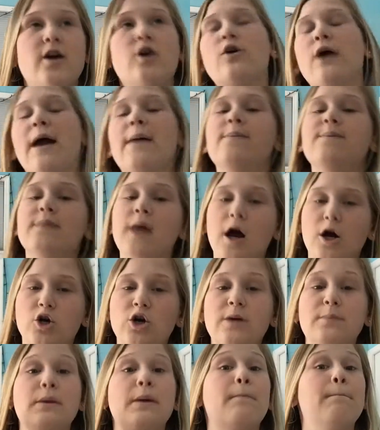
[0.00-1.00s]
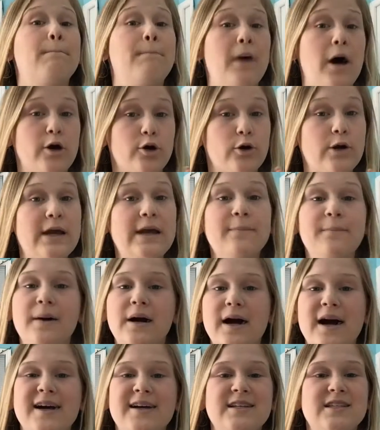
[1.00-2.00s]
Okay, not creamy, buttery,
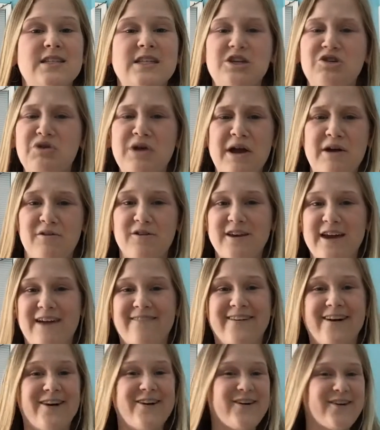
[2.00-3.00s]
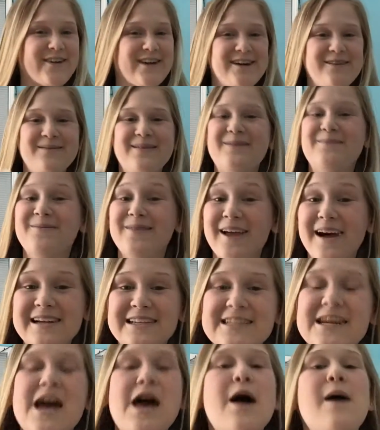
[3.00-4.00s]
because you can't really have a creamy blush,